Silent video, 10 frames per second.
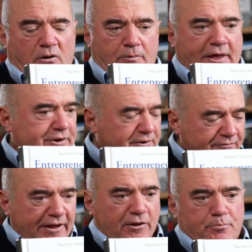that
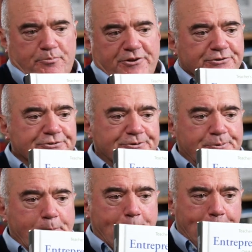developed this.
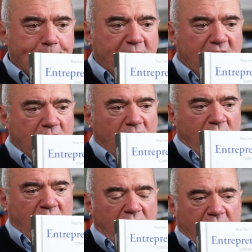
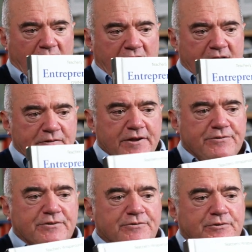And
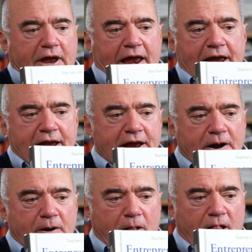this is a
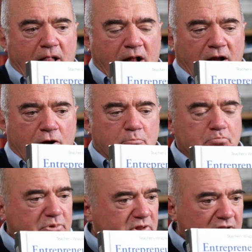
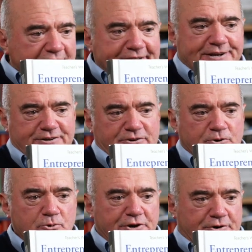complete
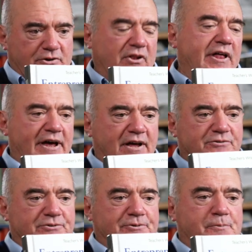2-year
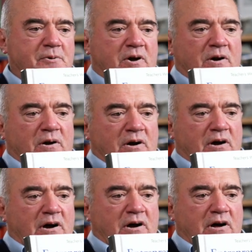class
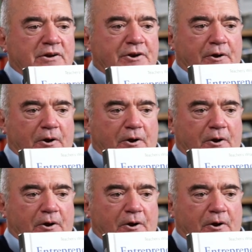on